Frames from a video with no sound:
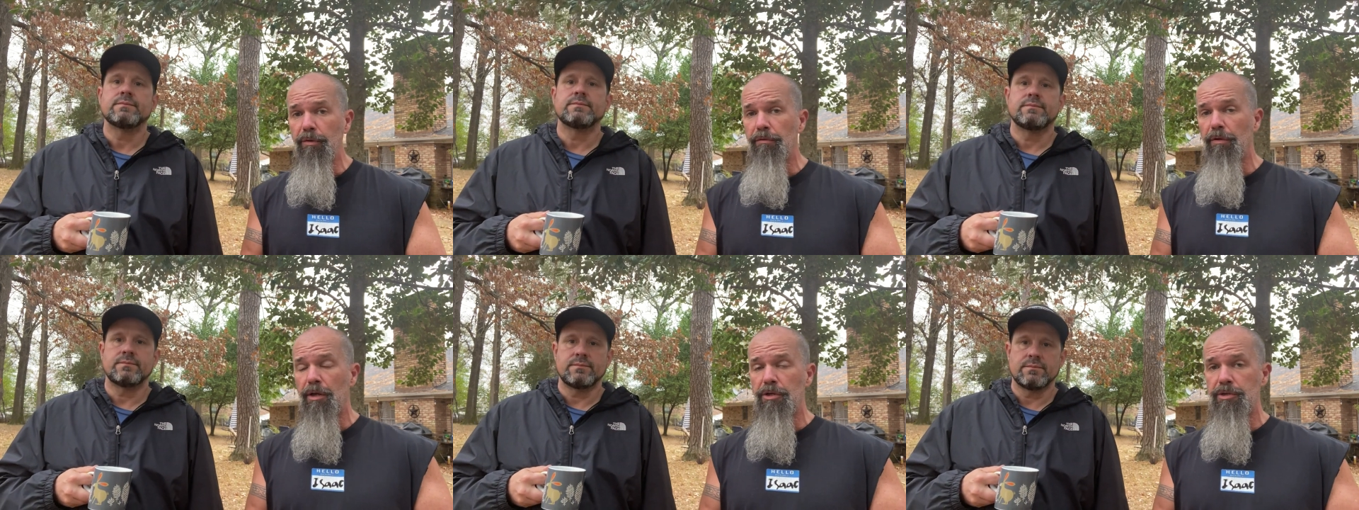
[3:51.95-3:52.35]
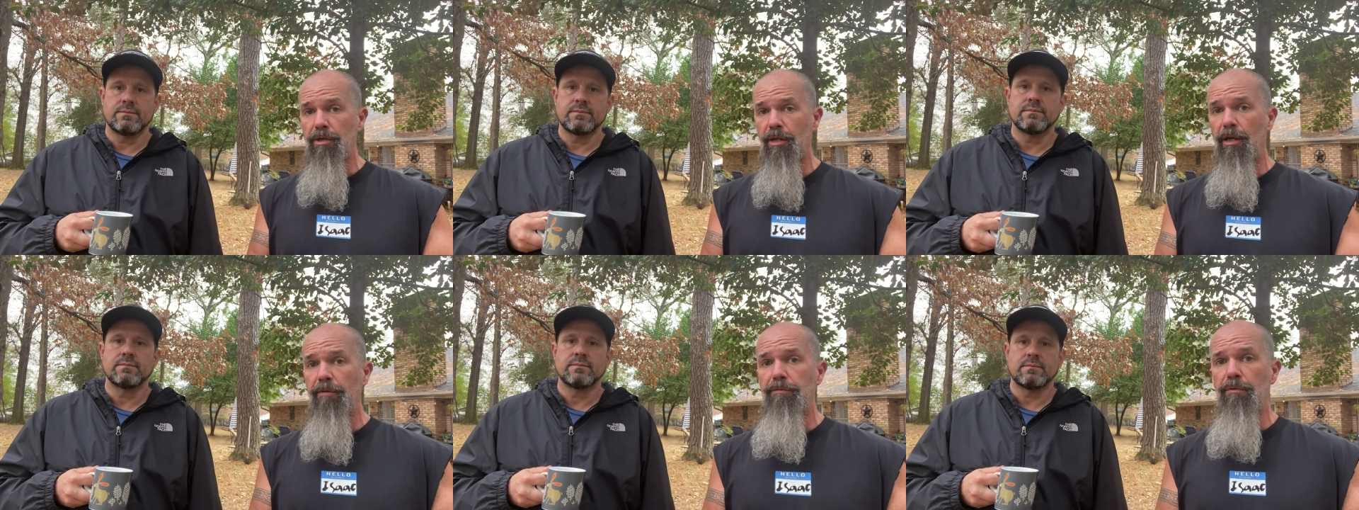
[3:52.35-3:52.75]
Speaker 1: You've
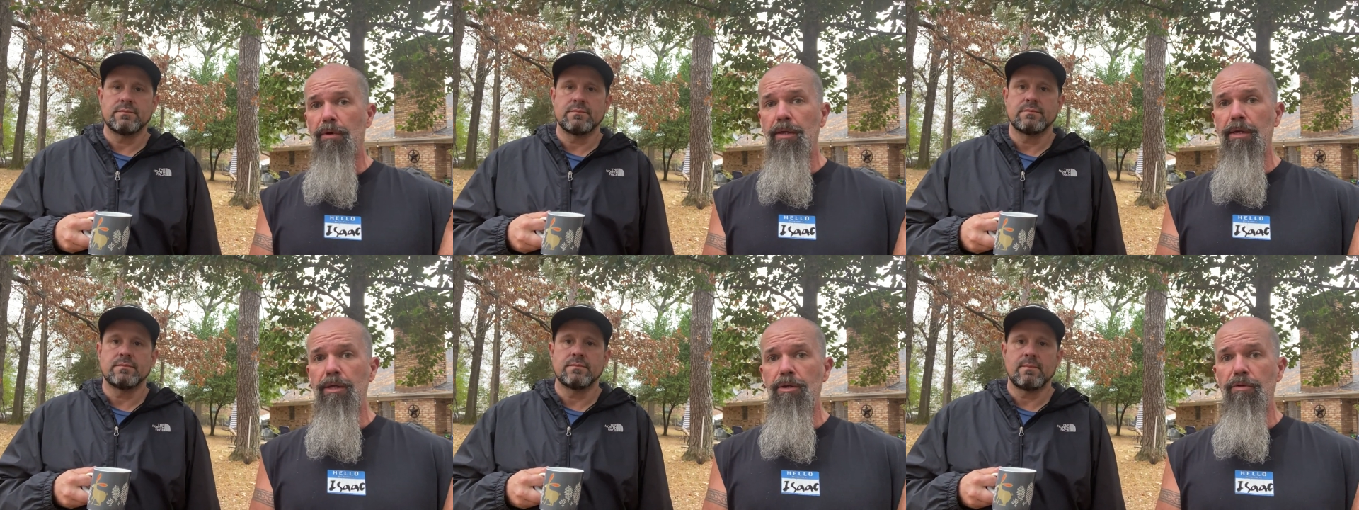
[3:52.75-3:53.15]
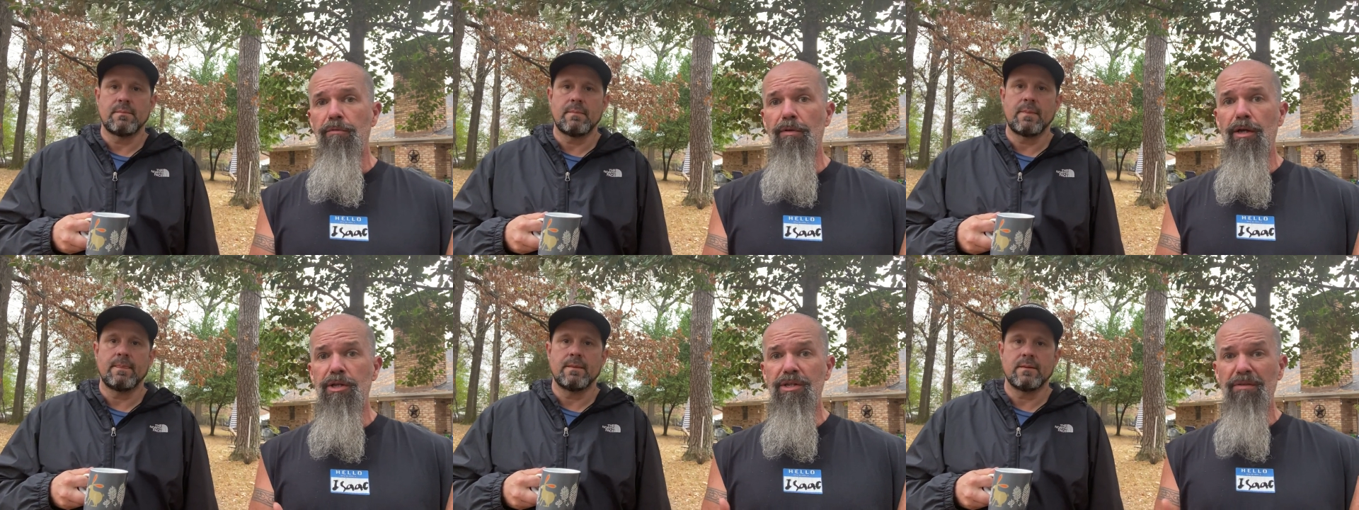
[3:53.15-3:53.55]
lost a loved one.
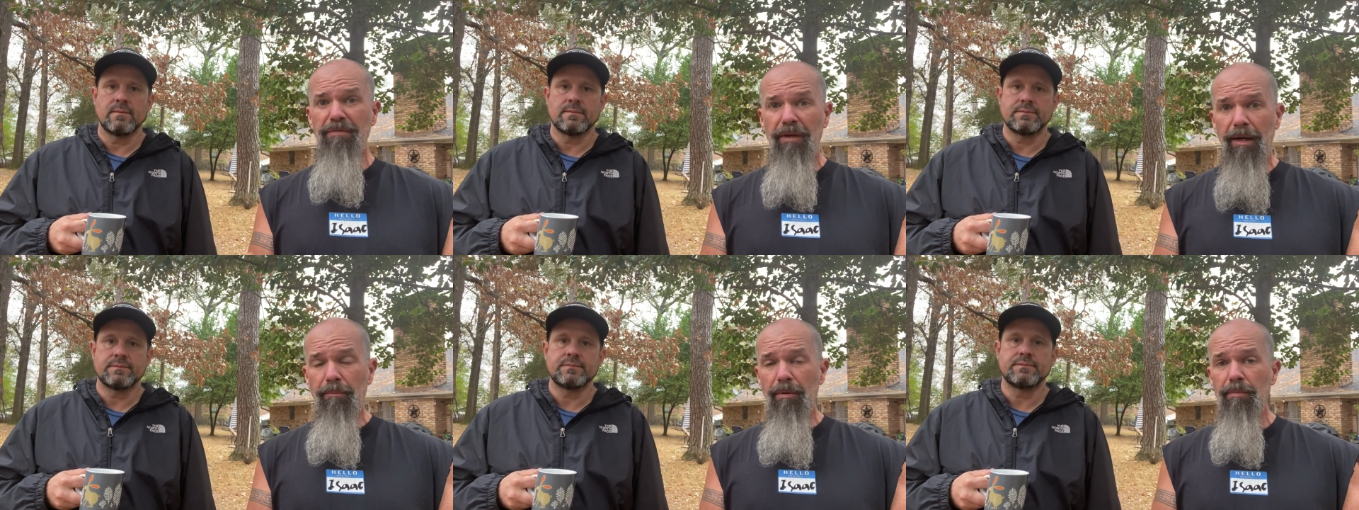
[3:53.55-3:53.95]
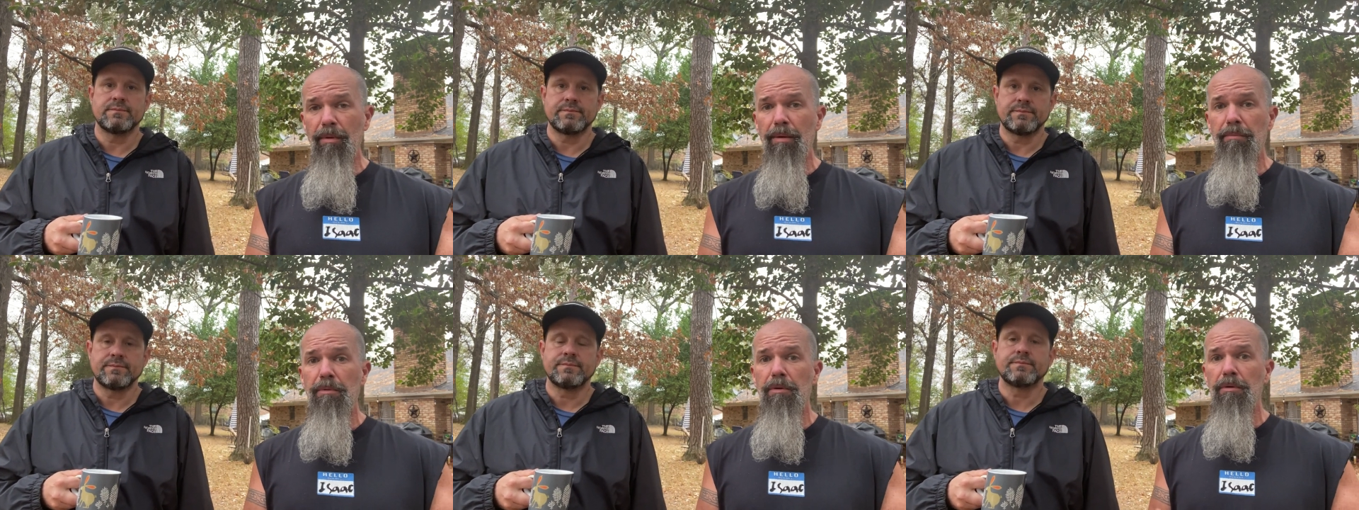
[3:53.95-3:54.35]
You've lost a family
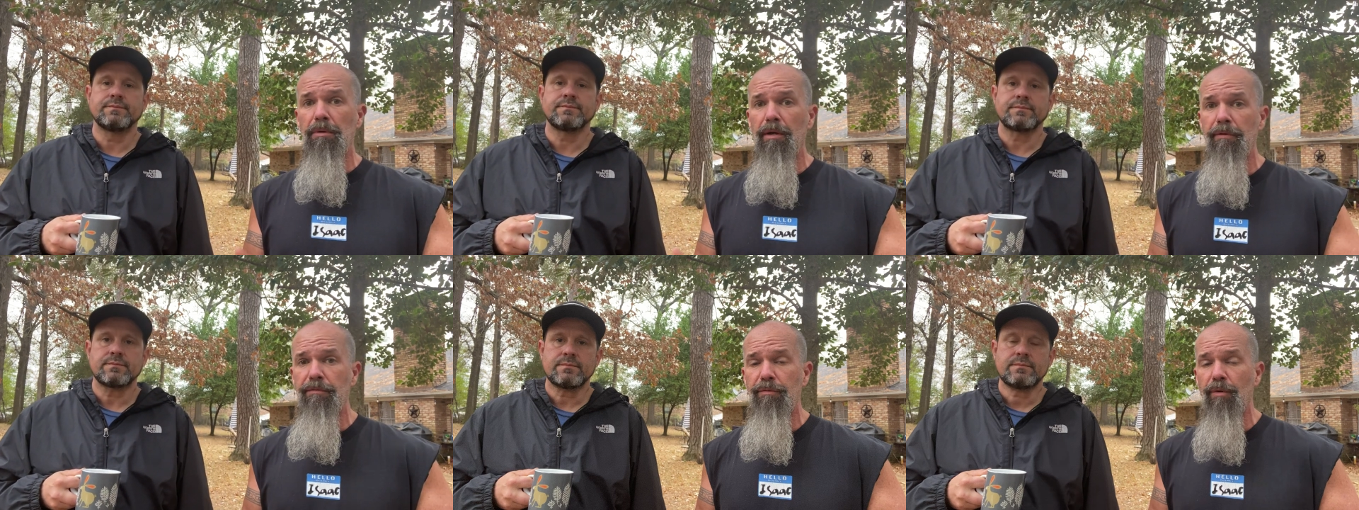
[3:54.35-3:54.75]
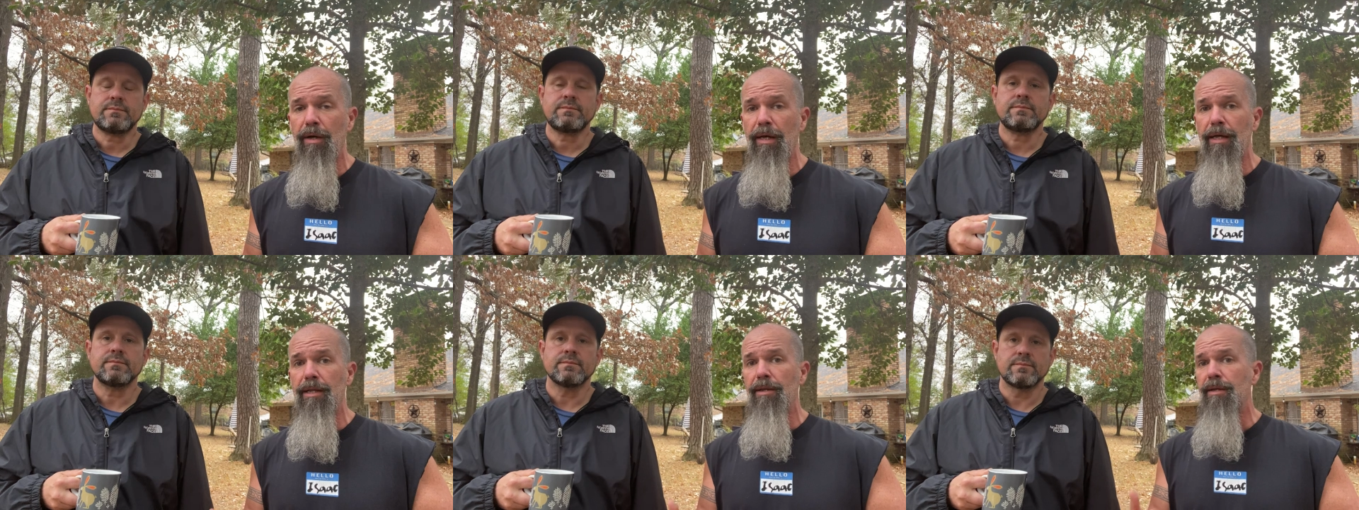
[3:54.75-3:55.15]
member, a
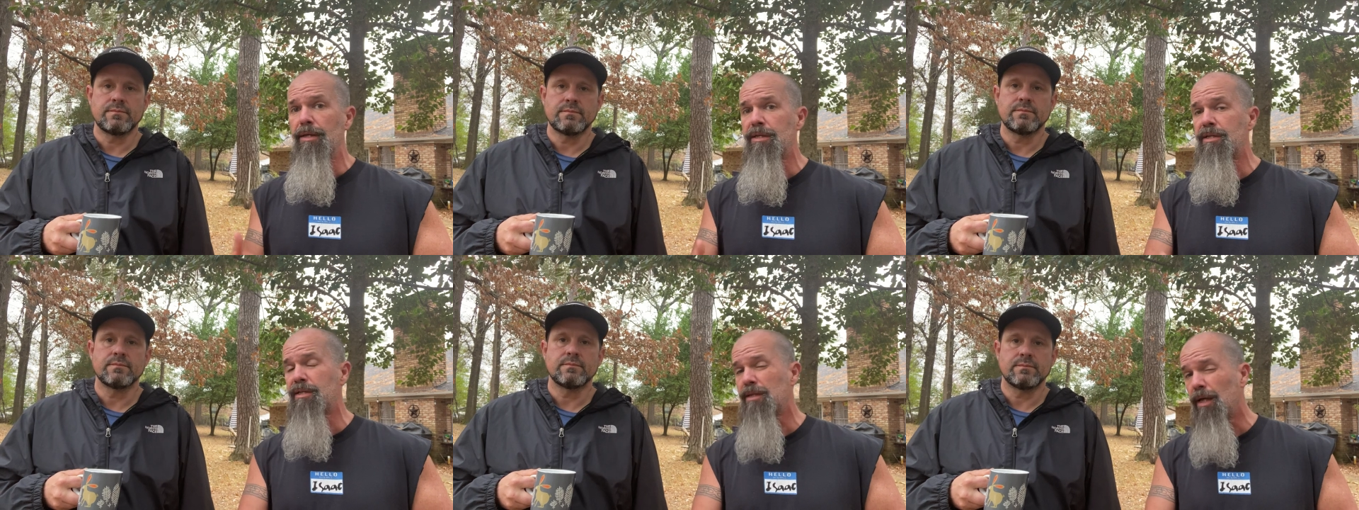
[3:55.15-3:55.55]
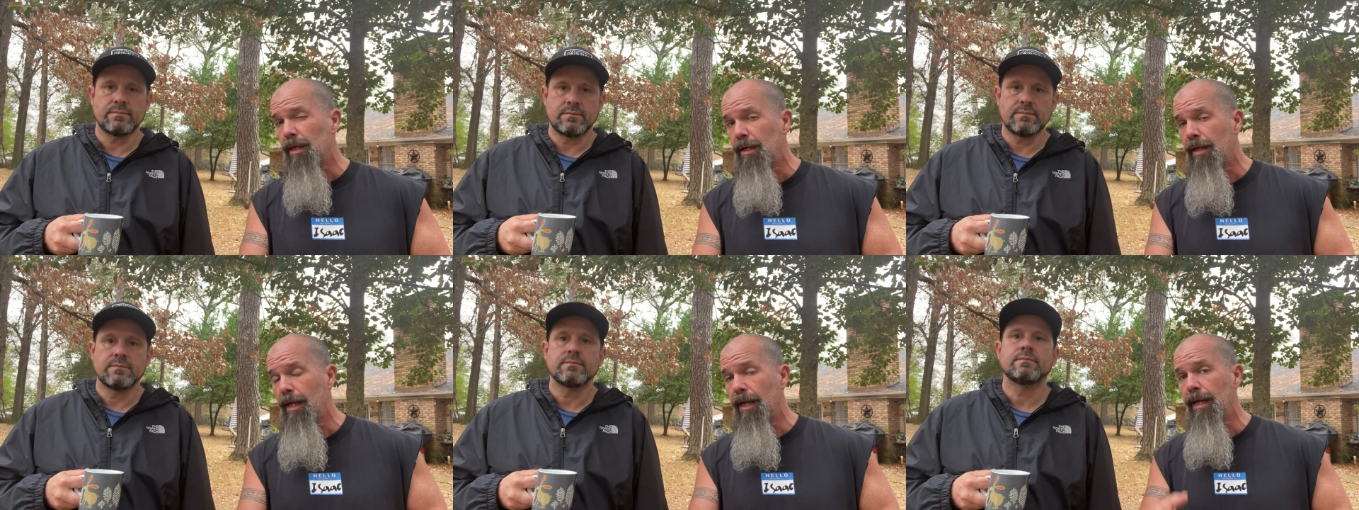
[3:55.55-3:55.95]
friend. This
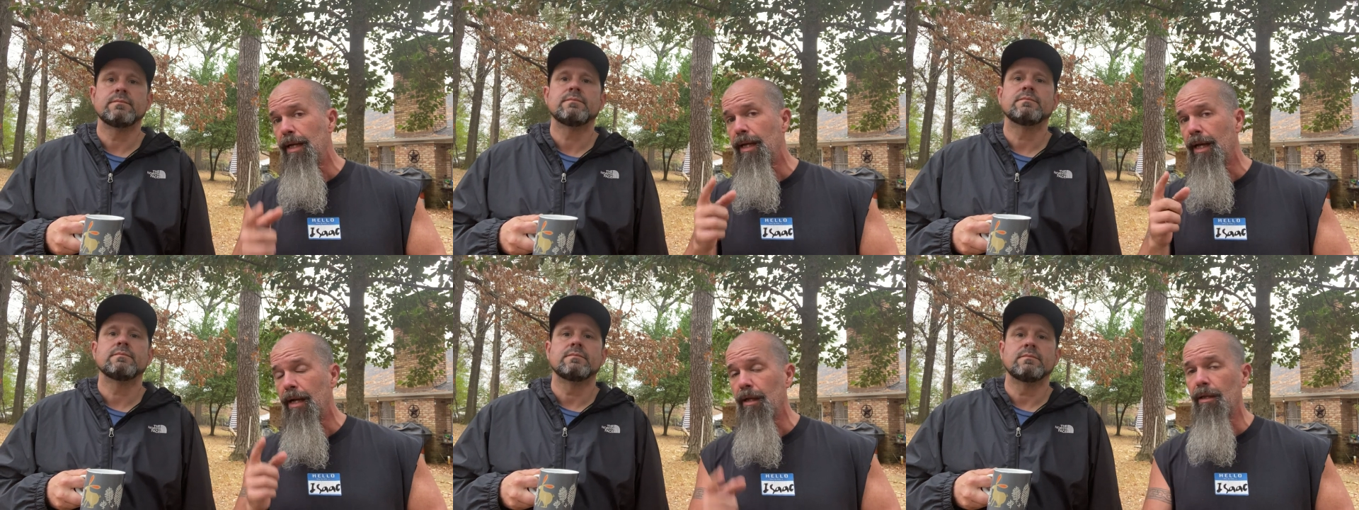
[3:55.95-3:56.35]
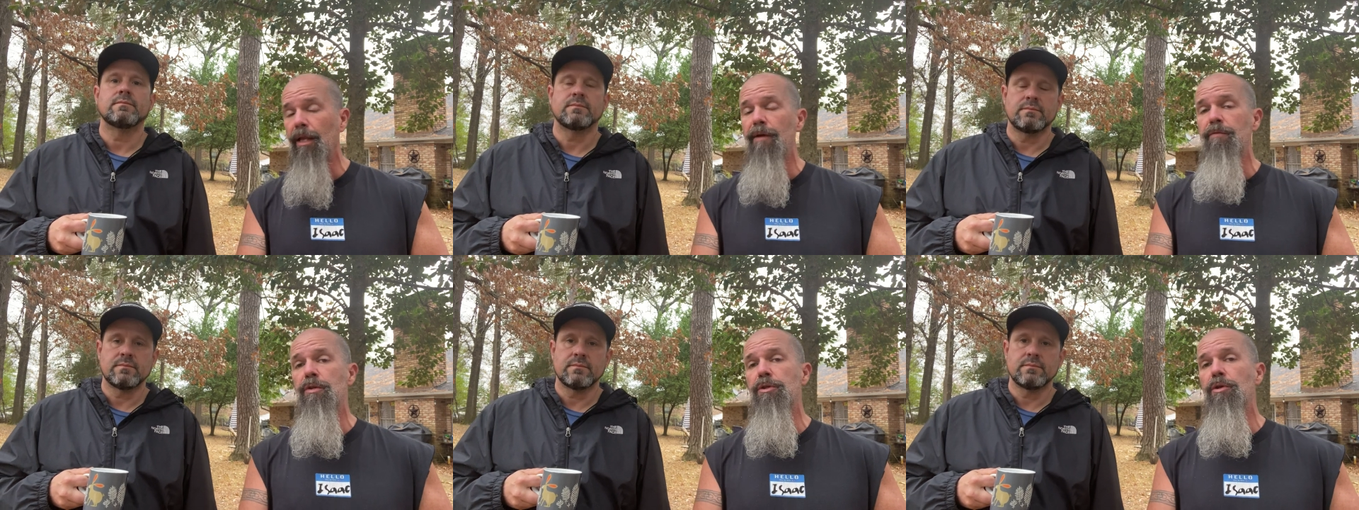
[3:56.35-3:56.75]
Sunday at
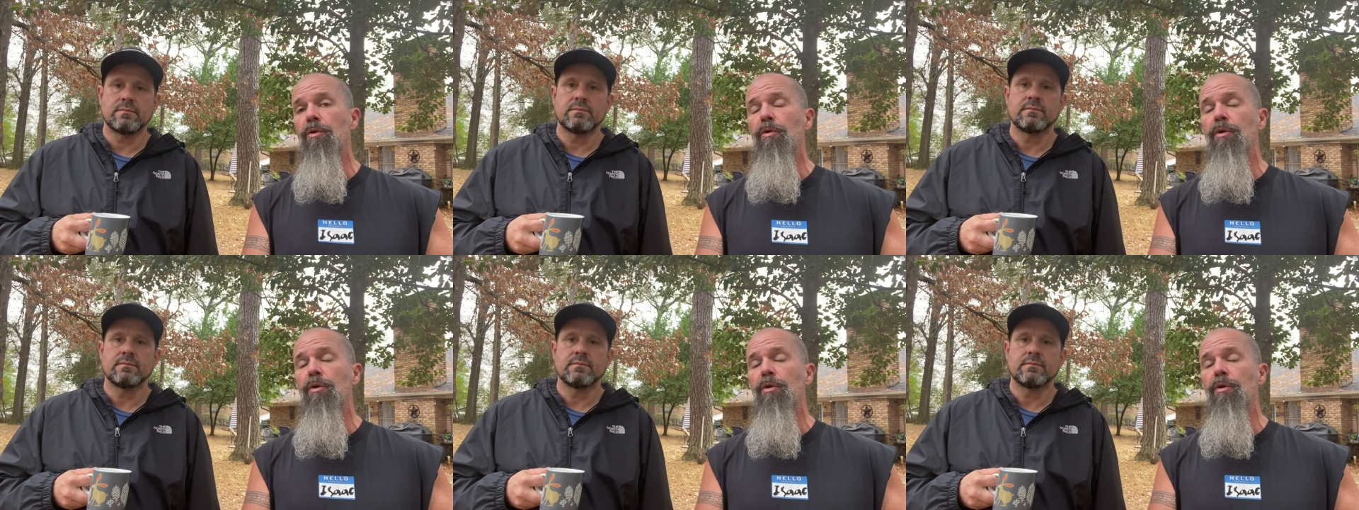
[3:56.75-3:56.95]
1130,